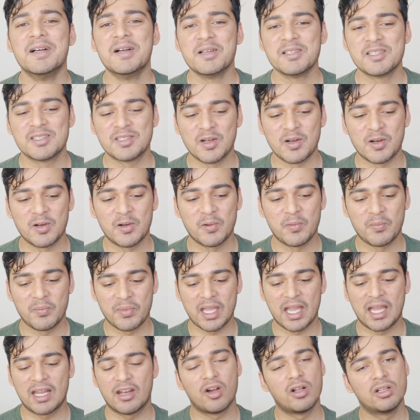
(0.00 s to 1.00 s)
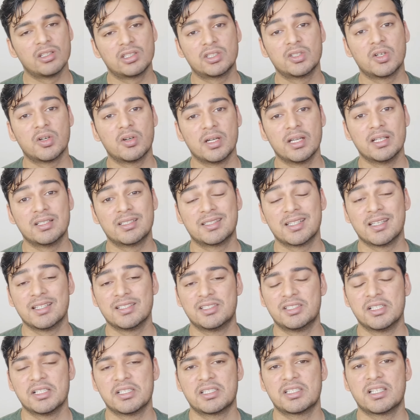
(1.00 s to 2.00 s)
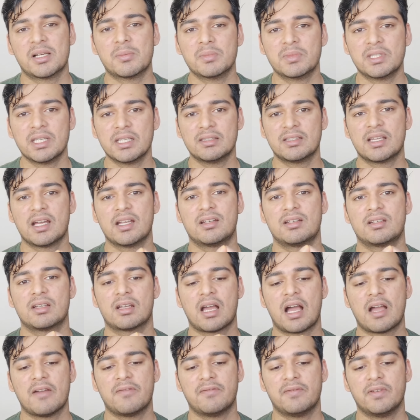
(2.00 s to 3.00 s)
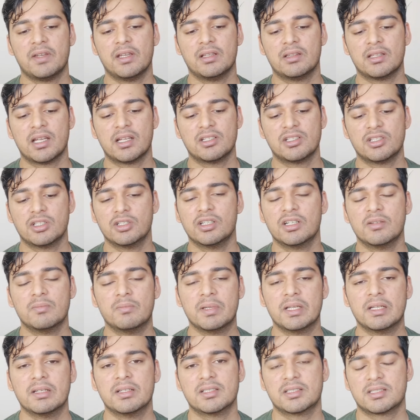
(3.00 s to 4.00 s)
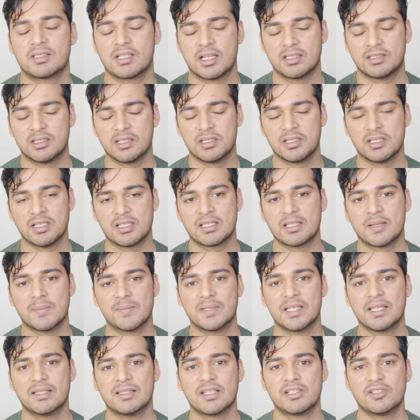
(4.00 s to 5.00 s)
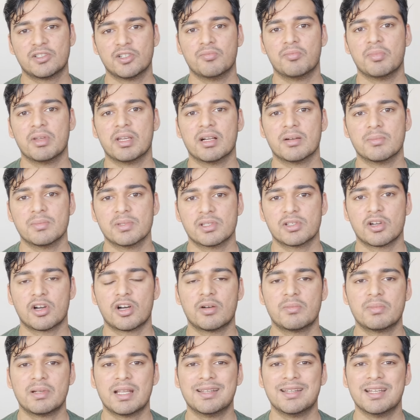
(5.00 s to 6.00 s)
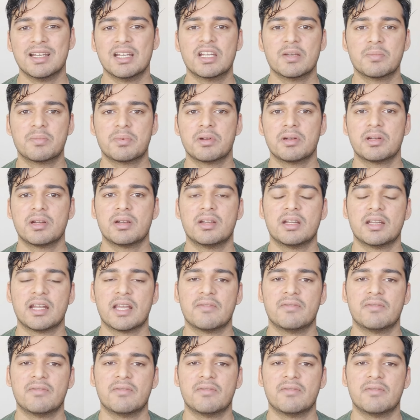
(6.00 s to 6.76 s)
So, and also it's just something that I feel that shouldn't be discussed. It's just something that should be absorbed and interpreted in